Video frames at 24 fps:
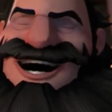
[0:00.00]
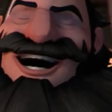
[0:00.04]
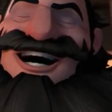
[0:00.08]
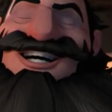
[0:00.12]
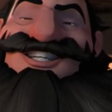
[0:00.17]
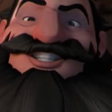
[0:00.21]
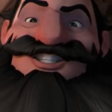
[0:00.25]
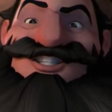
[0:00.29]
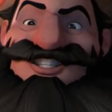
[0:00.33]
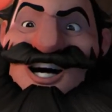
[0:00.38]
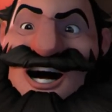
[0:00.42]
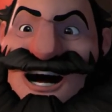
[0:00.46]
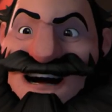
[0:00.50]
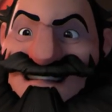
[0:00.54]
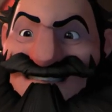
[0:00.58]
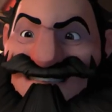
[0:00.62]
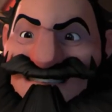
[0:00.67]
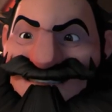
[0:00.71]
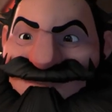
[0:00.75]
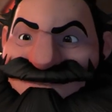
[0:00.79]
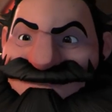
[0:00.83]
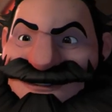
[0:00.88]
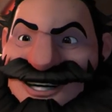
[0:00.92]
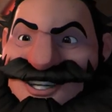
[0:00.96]
you
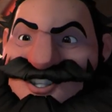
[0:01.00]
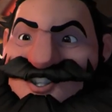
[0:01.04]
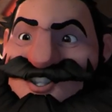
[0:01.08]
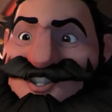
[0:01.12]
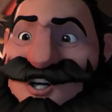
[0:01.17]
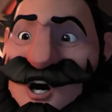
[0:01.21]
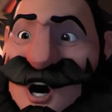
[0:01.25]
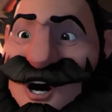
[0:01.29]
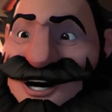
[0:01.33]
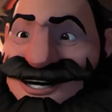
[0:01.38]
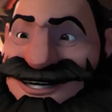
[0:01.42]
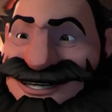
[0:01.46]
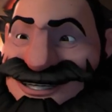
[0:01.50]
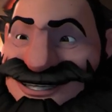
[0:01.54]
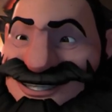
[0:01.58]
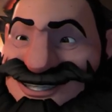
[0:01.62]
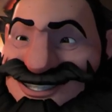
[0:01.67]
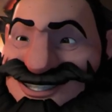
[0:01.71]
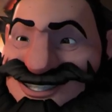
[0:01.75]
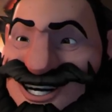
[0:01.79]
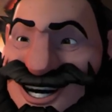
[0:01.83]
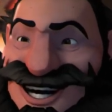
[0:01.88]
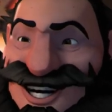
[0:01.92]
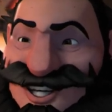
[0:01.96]
saved me, son!
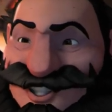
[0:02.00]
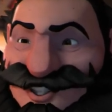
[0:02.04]
You